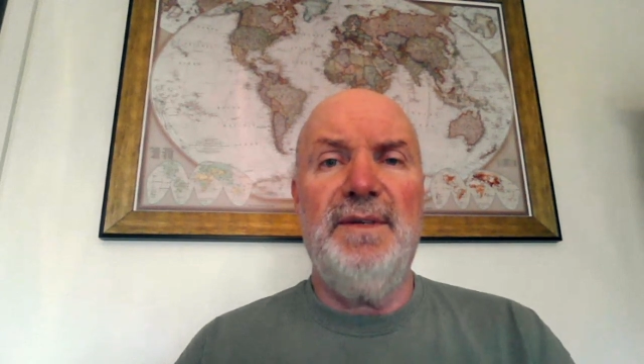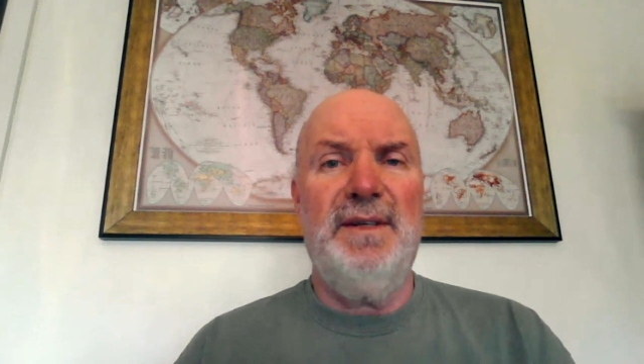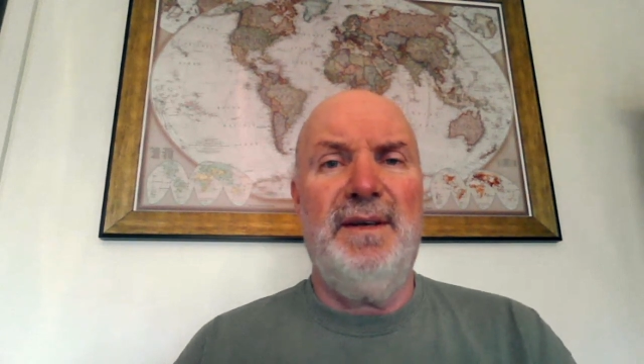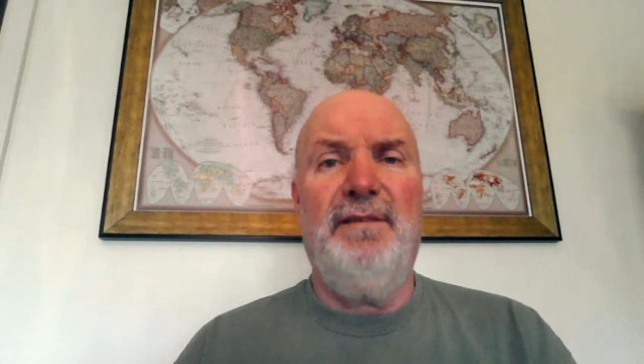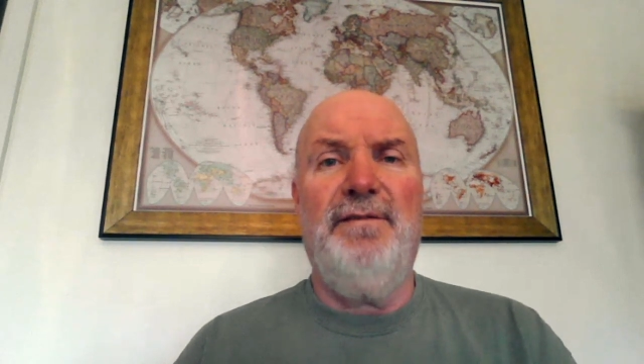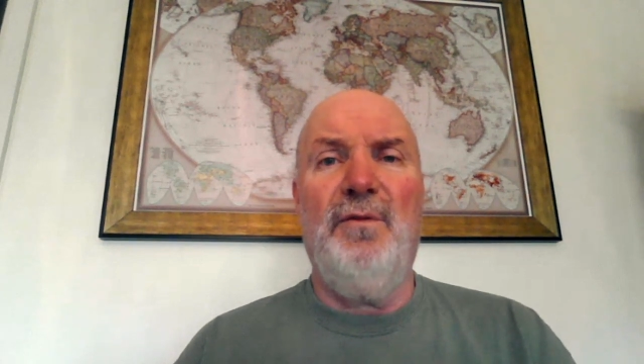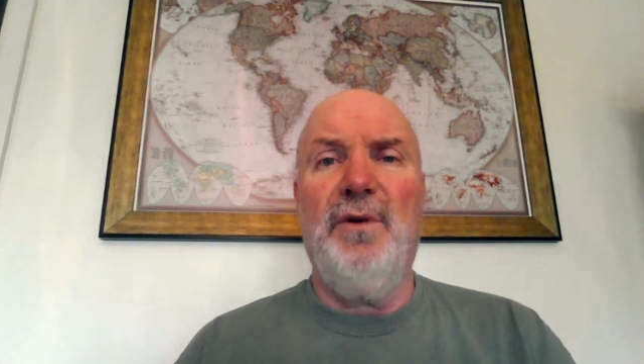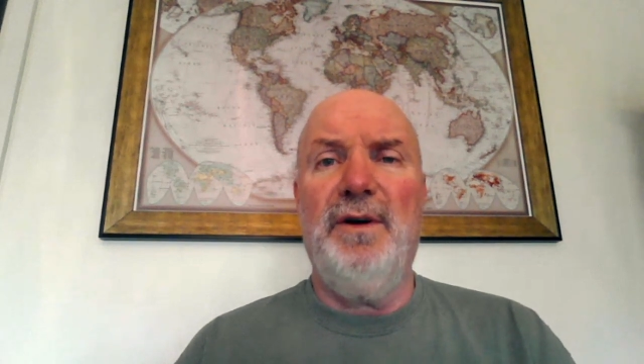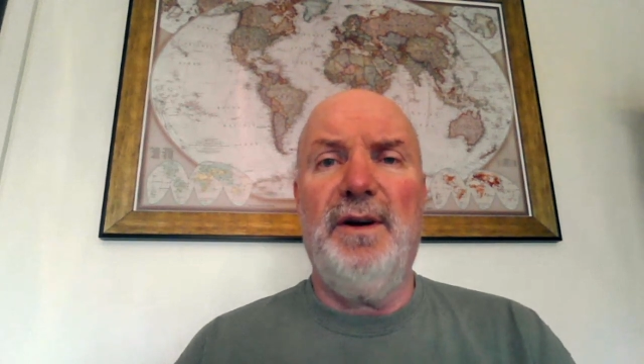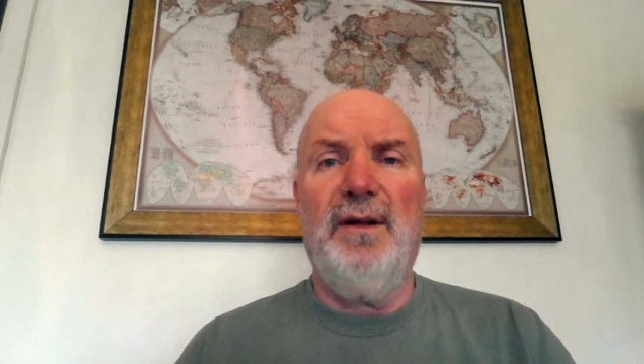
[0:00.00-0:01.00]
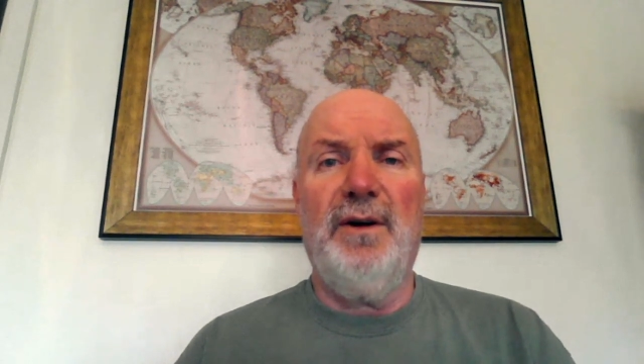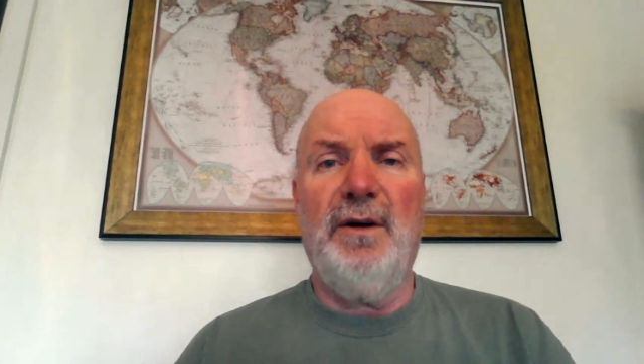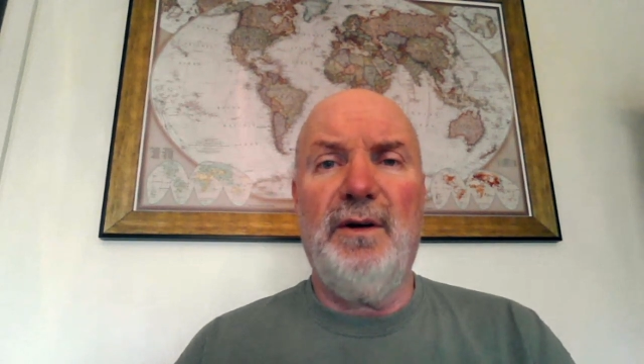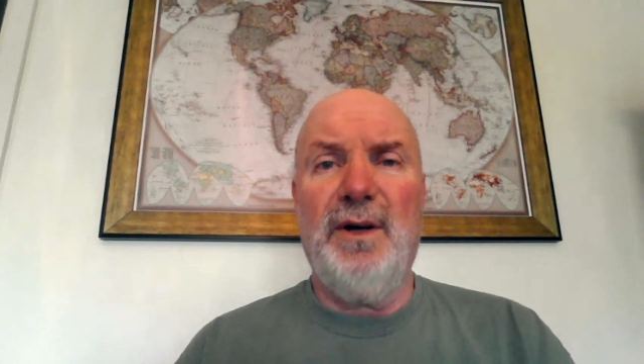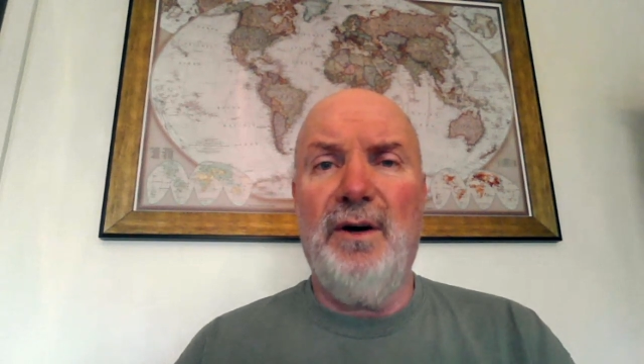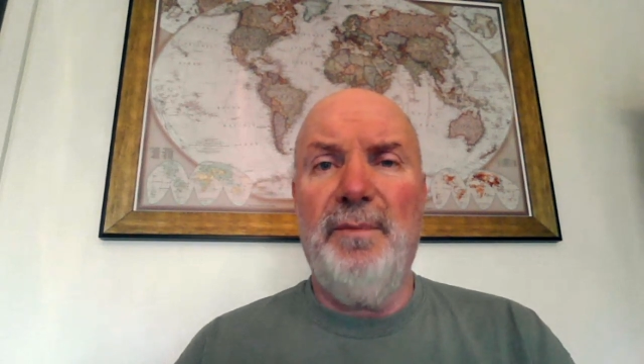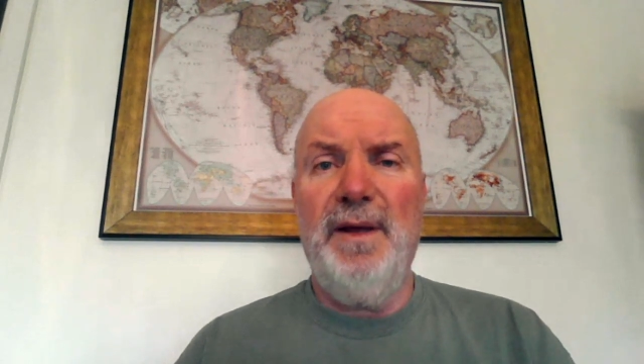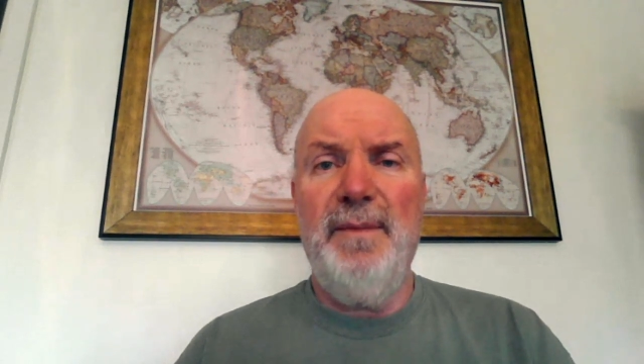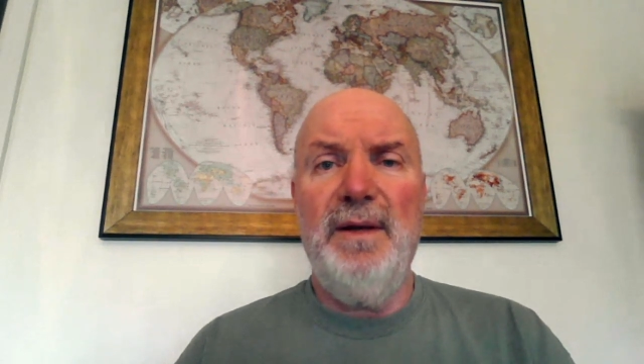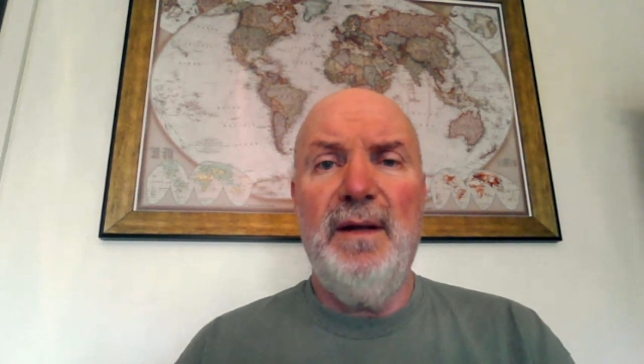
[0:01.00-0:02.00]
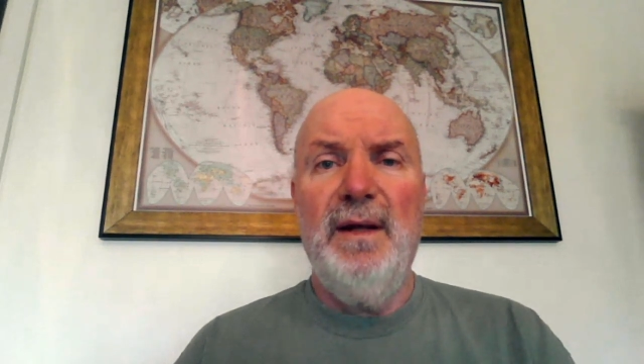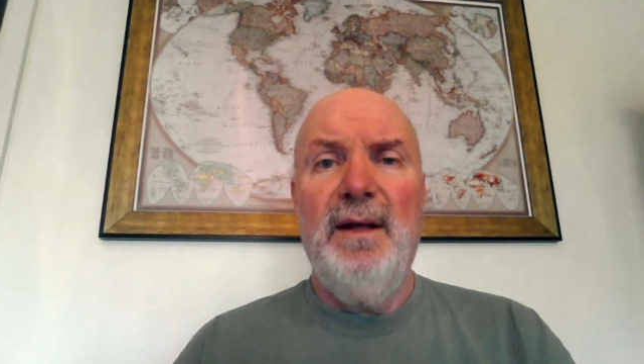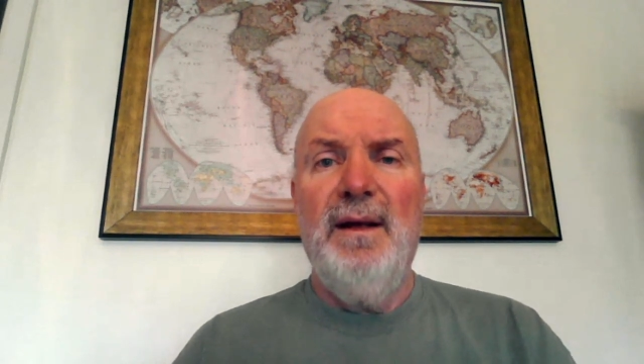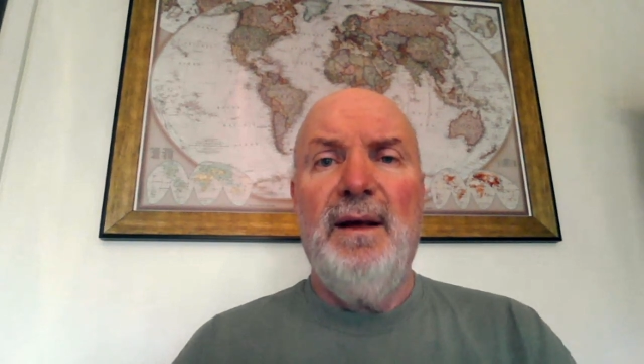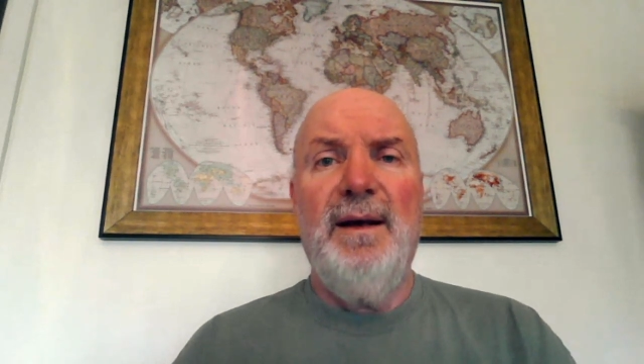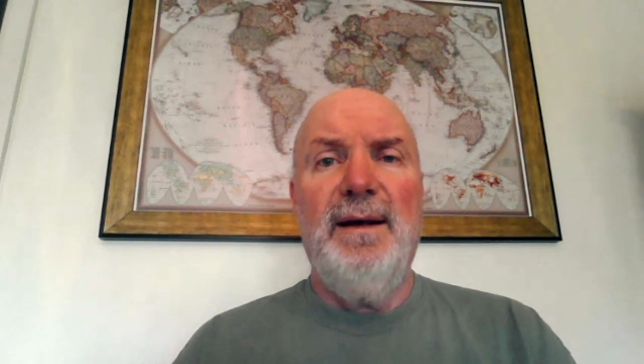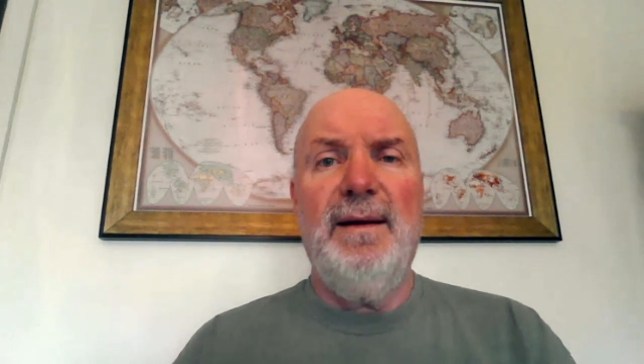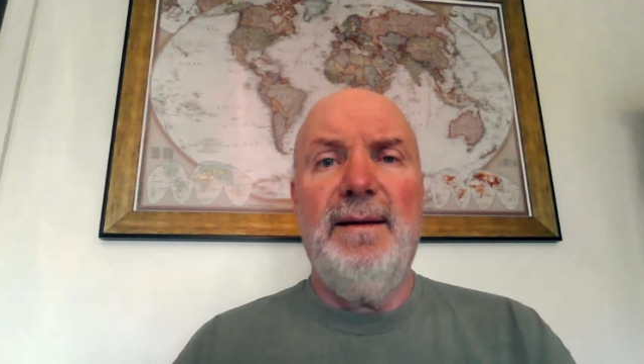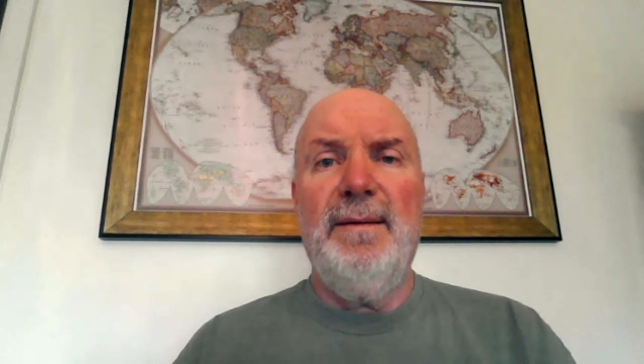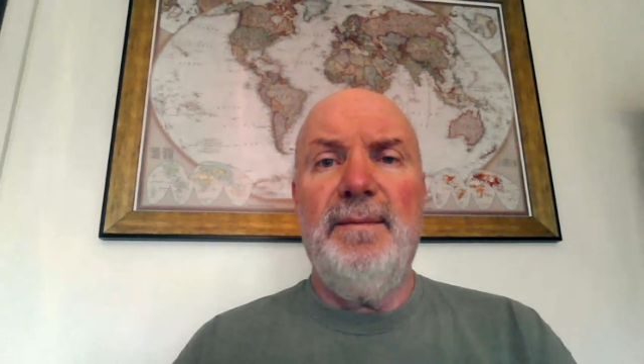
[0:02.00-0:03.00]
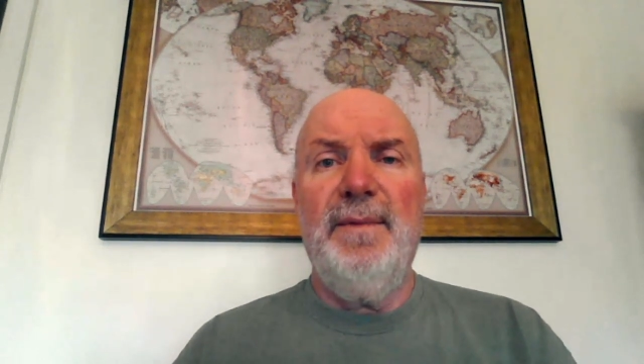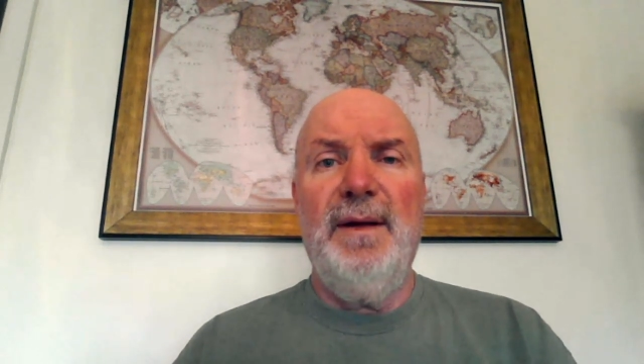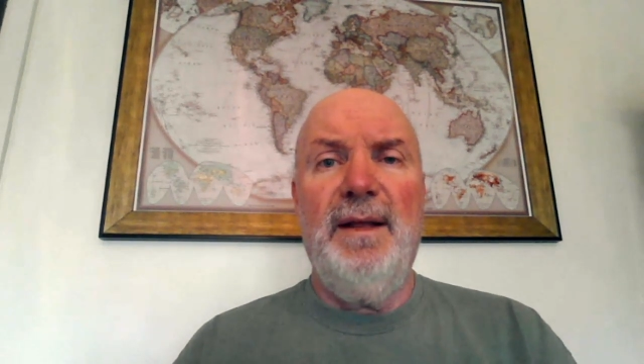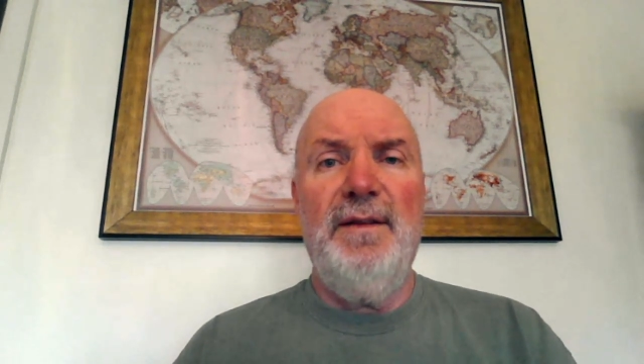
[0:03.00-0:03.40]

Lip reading: So you got a $400 car payment, and